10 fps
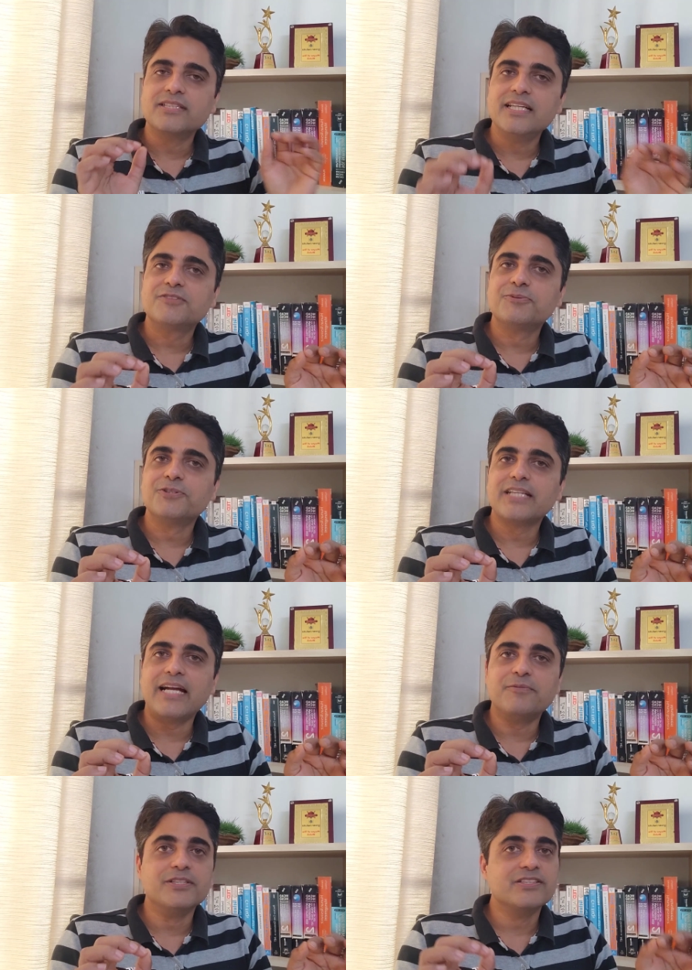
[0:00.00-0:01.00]
Salesforce
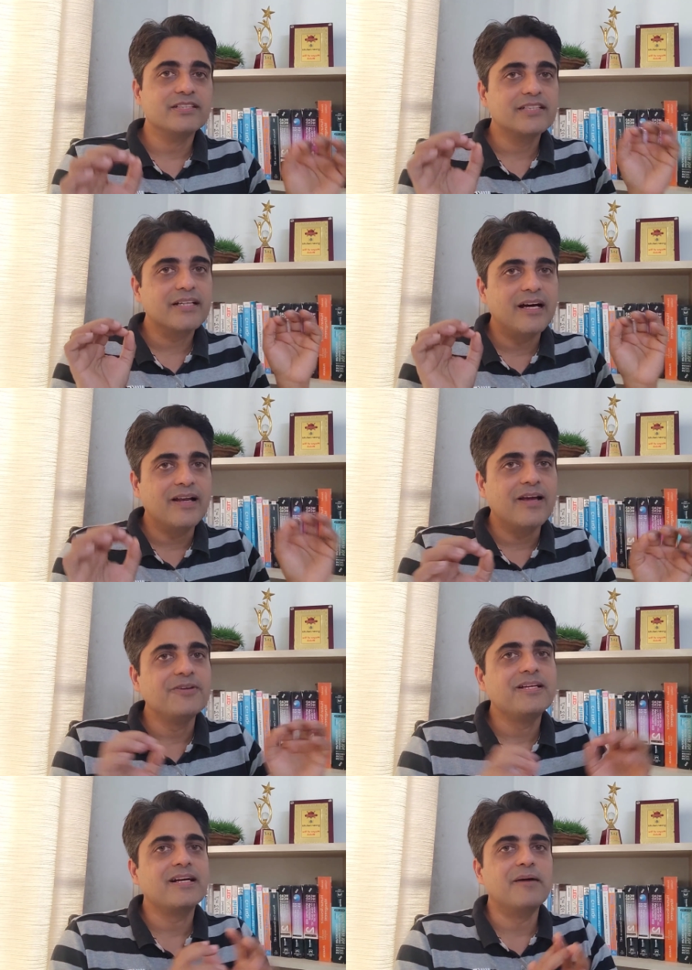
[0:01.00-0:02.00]
administrator
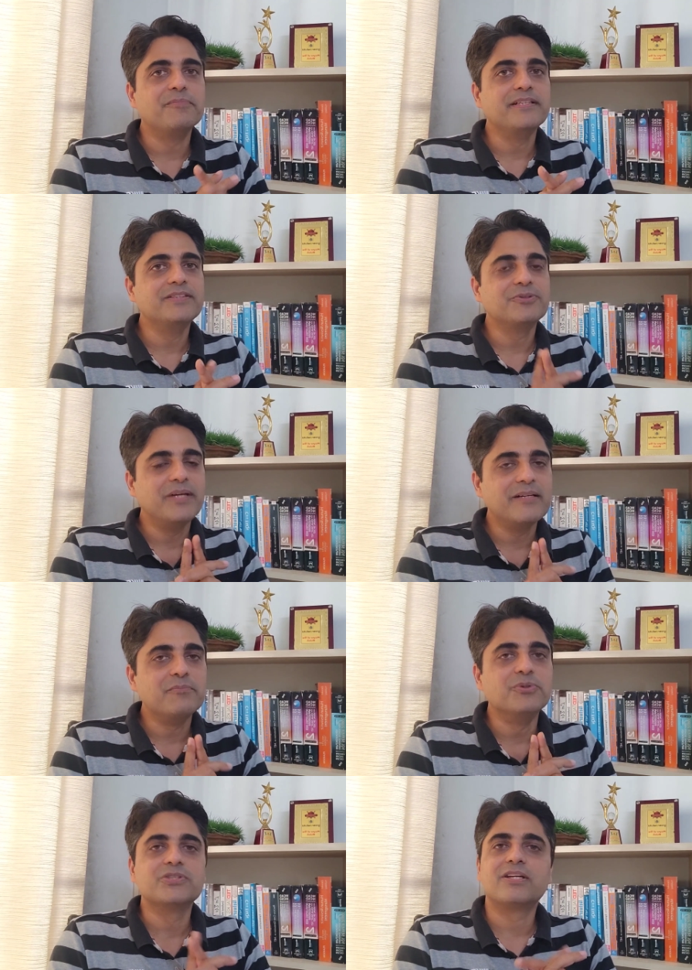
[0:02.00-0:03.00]
allow the companies to
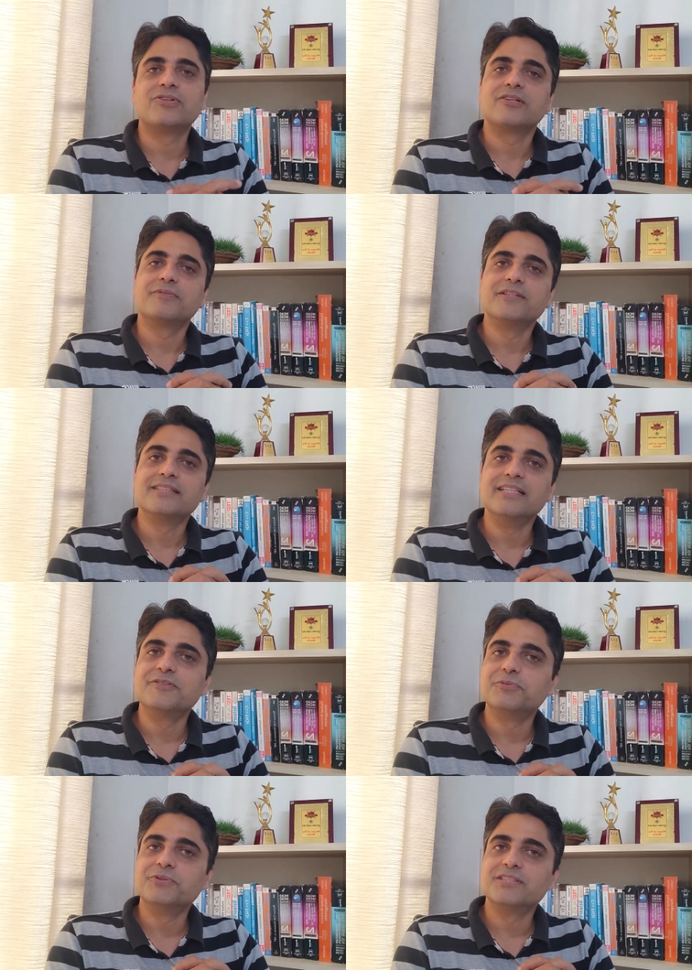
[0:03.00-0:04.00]
get most out of the
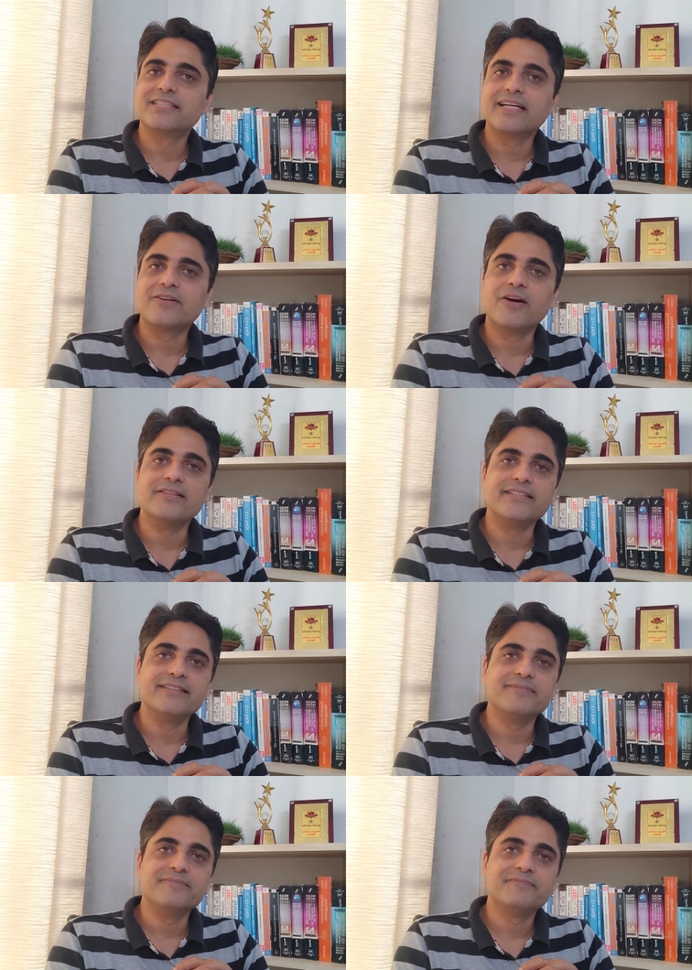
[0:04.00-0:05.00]
Salesforce technology.